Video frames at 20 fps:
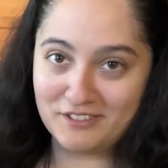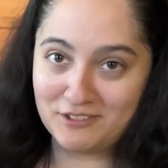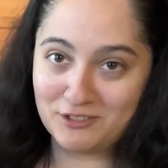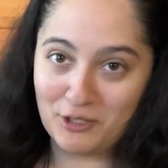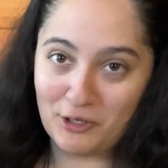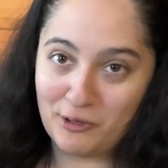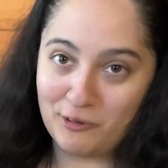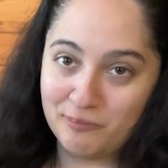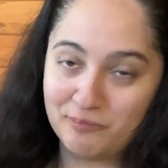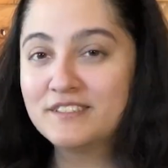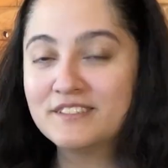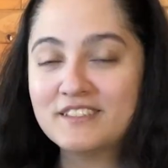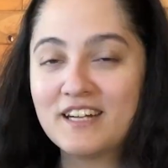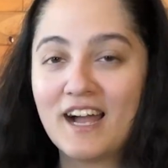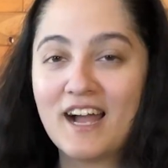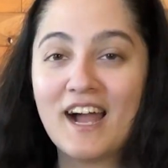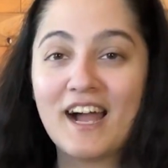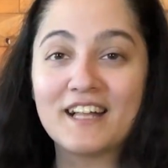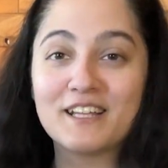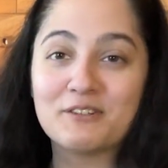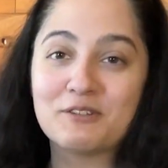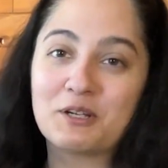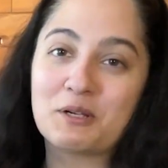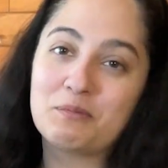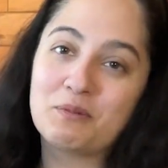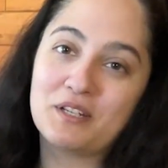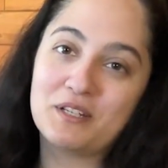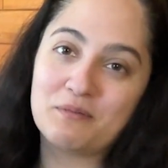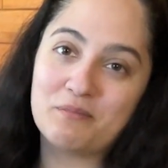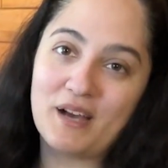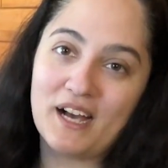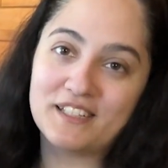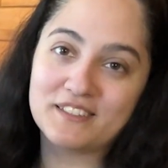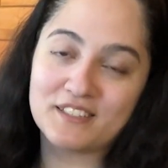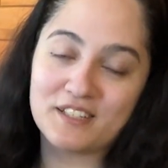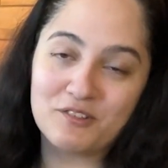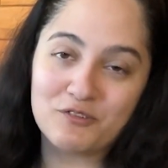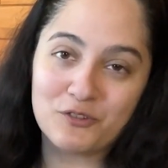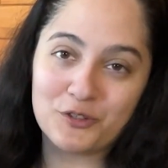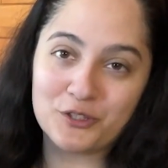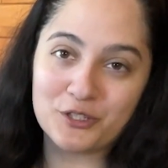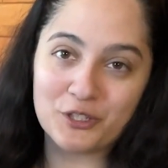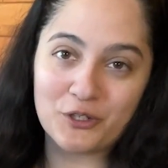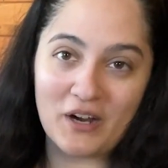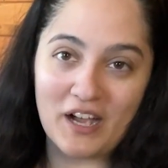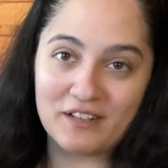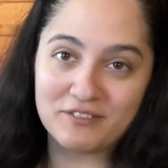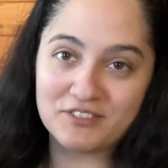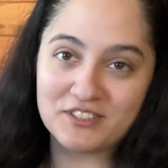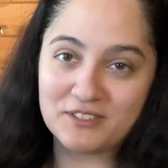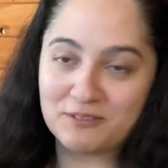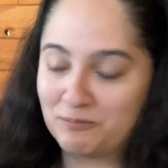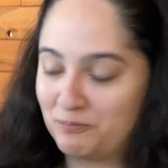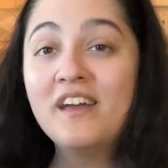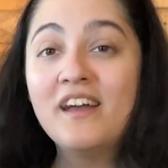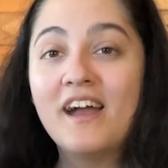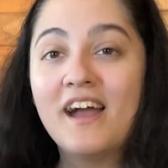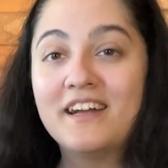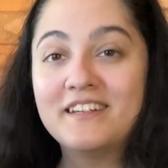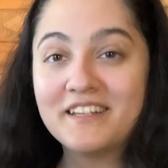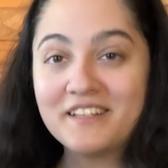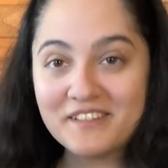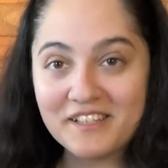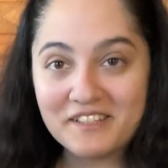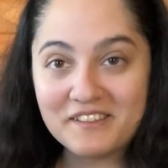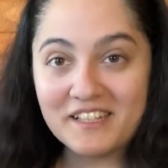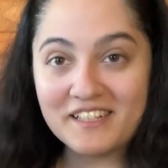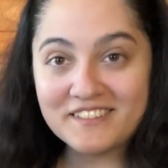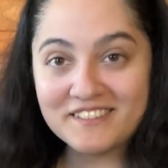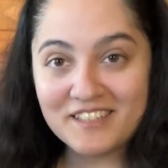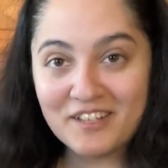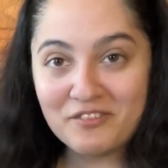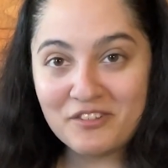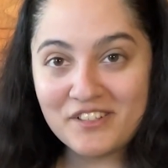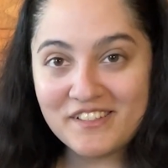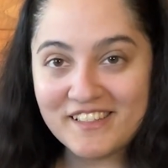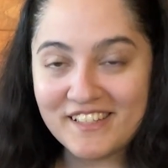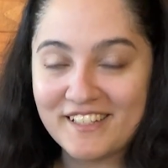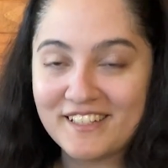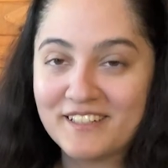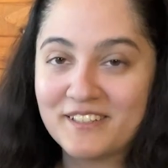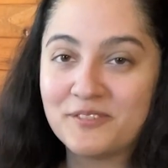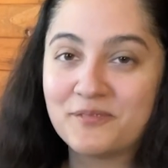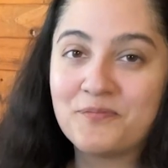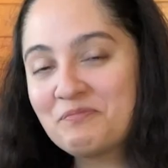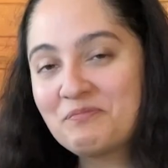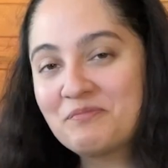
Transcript: So I highly recommend a basket for your crafts. And I think that's everything.